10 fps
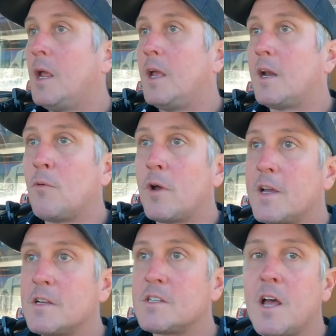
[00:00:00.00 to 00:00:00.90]

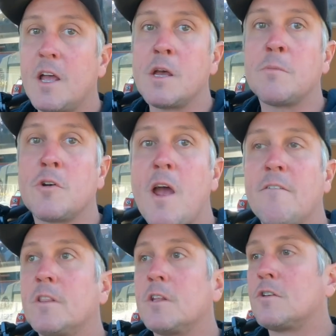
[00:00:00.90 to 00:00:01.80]
Anyways, I am
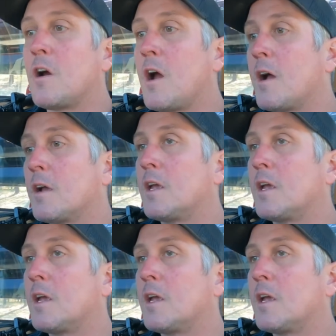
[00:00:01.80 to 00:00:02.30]
driving the truck,